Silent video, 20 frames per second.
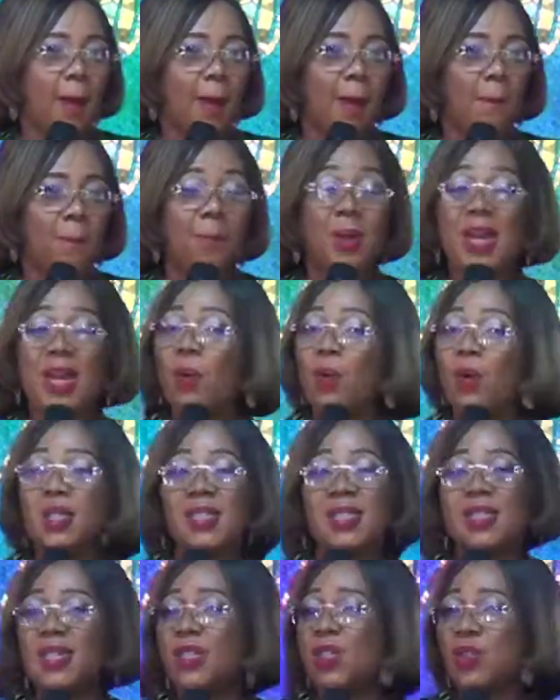But I want to
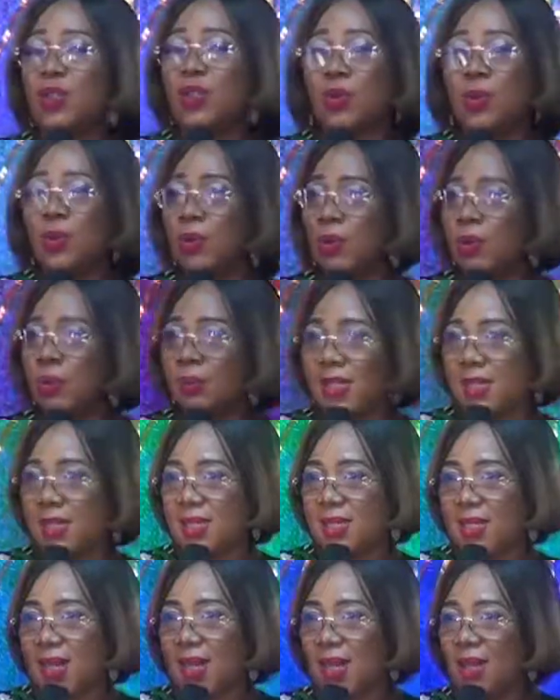say to you, my
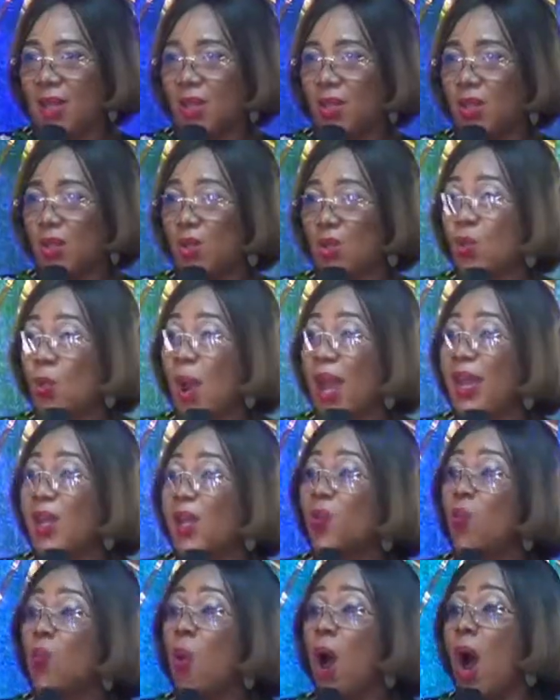sister, you are a
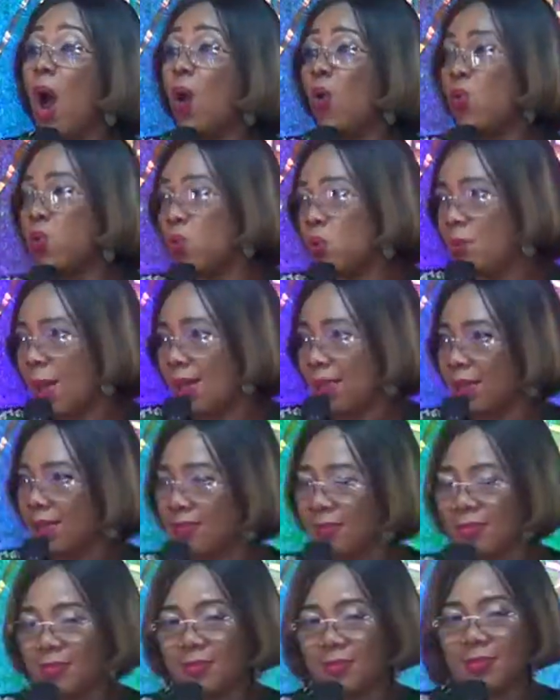wow woman.
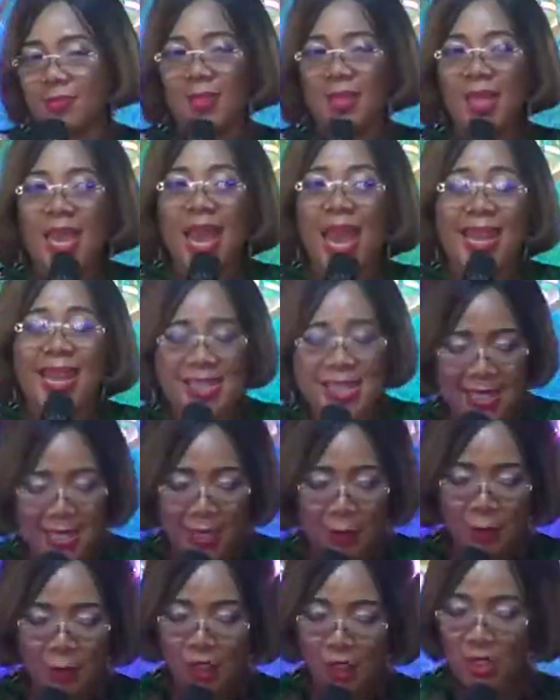
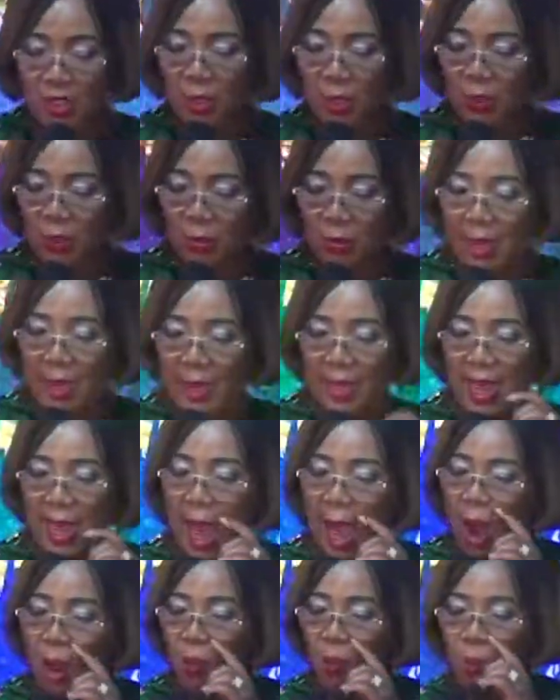Exceptional women
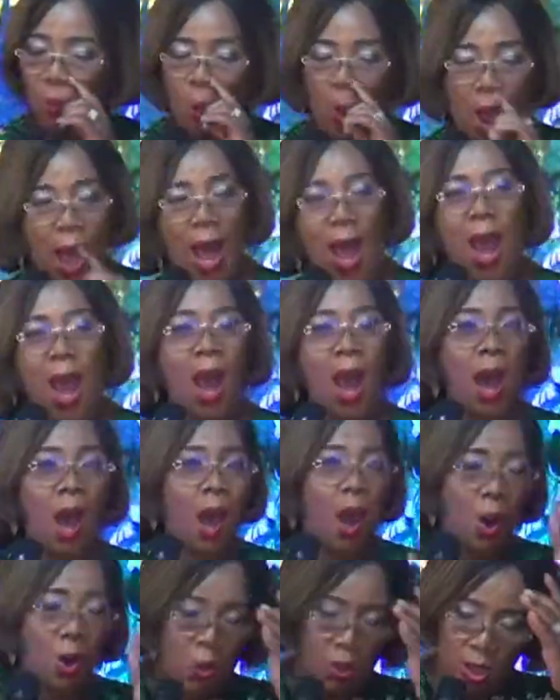are
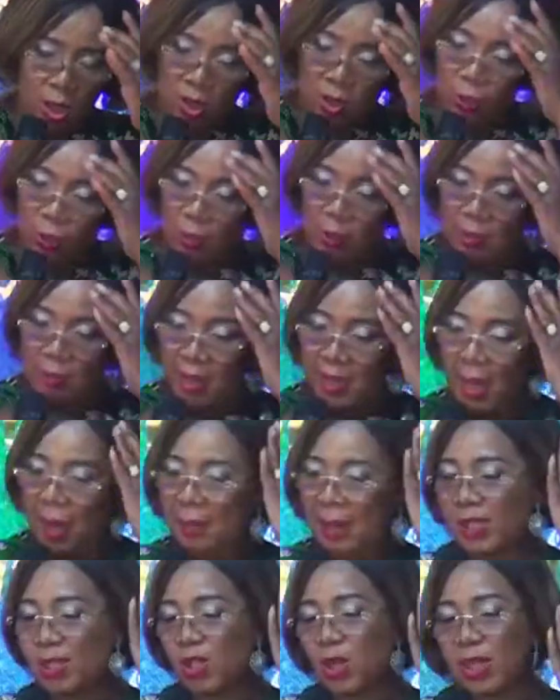wow women. Am
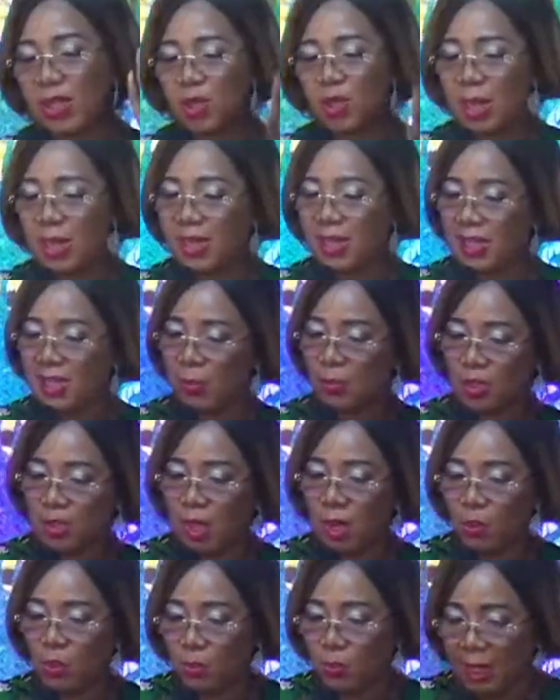I talking to an
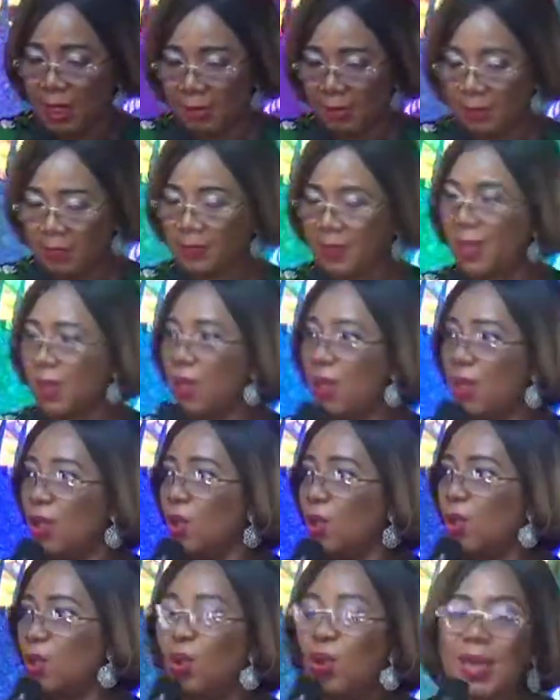exceptional woman?
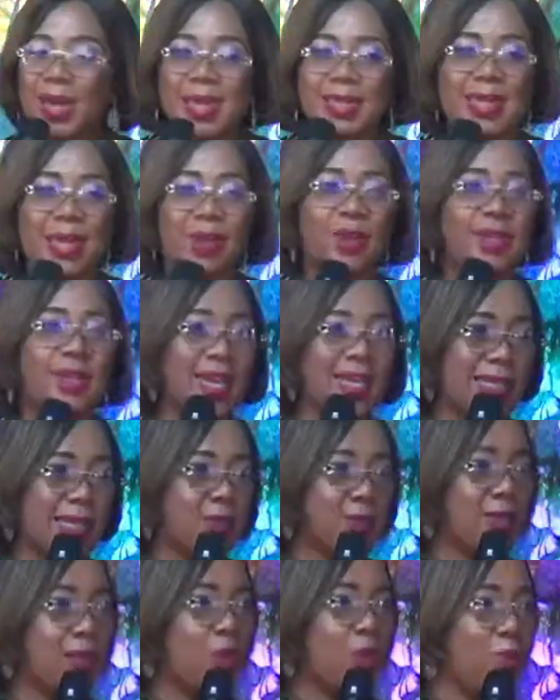Yeah. Look at another
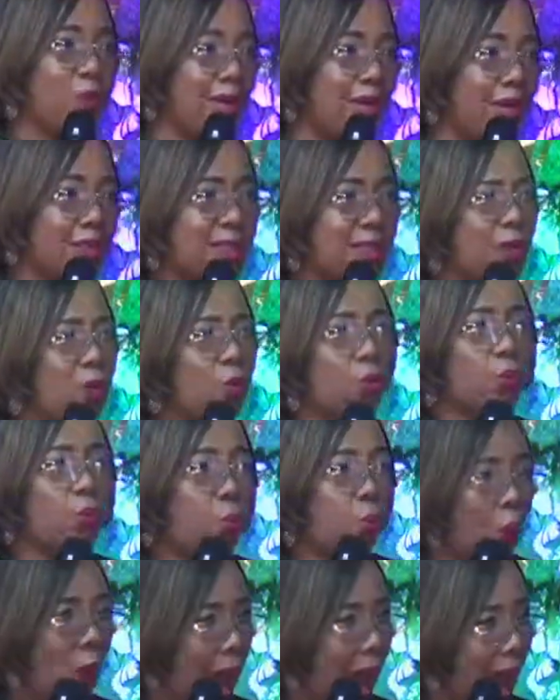exceptional woman and say,
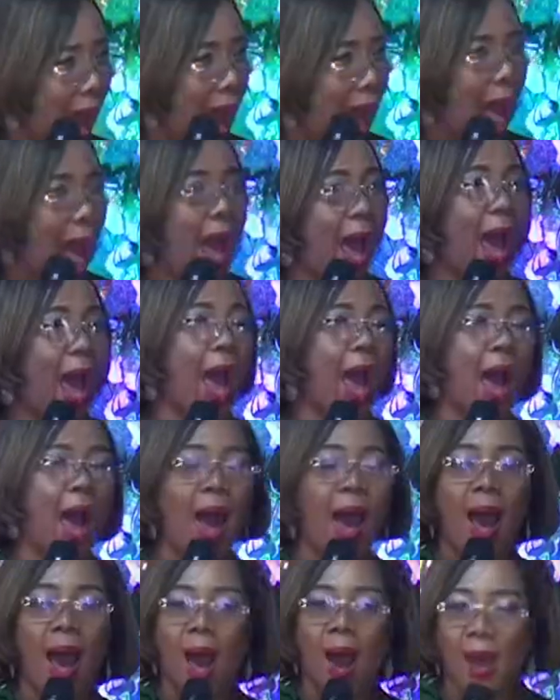
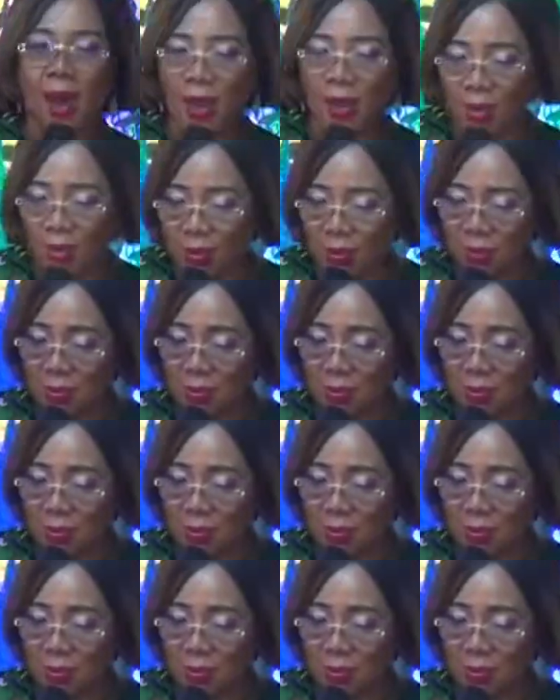wow.